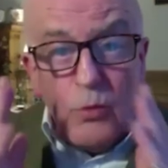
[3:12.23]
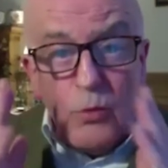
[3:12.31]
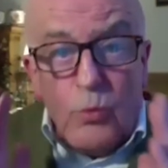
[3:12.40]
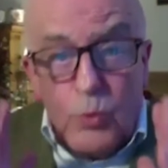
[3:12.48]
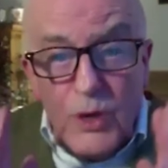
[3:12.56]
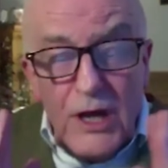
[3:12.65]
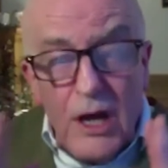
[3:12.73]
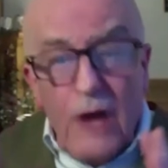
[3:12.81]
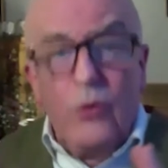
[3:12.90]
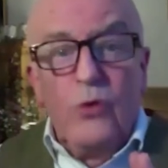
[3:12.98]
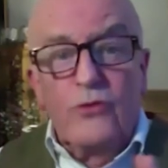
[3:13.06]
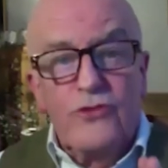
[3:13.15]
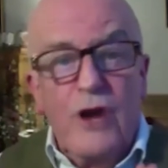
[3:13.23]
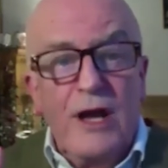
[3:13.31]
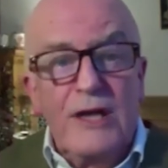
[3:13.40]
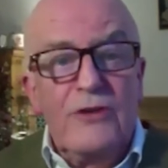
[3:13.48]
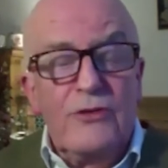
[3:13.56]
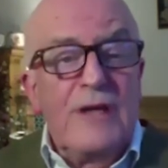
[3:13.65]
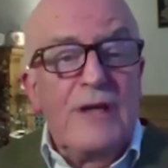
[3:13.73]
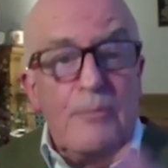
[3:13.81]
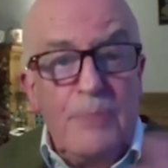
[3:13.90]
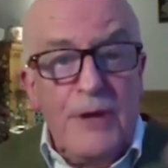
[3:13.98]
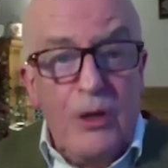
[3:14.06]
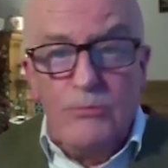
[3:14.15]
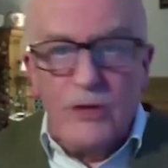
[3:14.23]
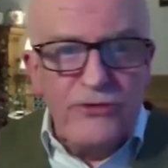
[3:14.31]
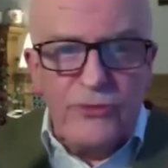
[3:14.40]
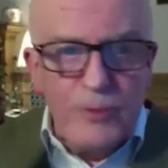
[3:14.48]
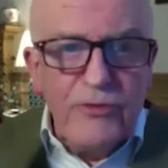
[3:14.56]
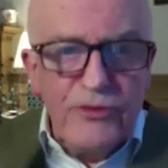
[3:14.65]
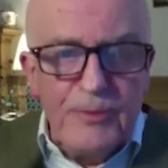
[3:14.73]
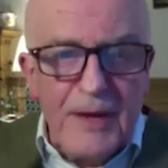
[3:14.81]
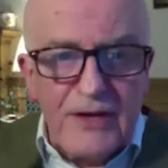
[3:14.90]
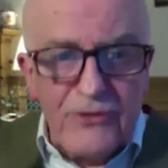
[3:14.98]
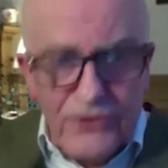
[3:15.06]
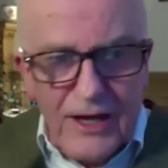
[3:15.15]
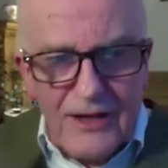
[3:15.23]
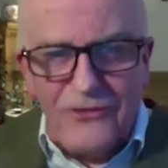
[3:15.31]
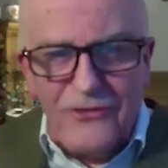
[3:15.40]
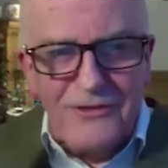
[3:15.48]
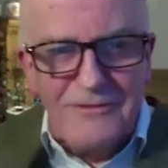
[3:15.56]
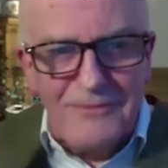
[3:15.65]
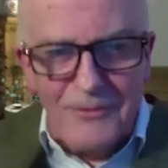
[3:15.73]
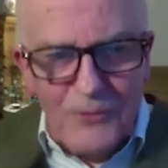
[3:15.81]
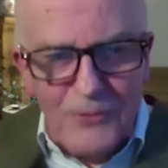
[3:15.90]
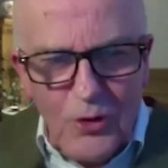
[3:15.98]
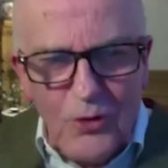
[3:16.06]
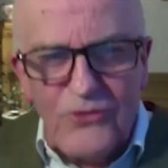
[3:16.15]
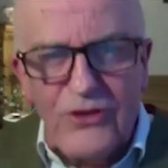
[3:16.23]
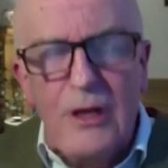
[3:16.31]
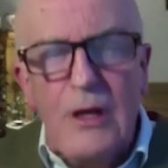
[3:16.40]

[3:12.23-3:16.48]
we are all trying to get beyond, much as we respect science, of course,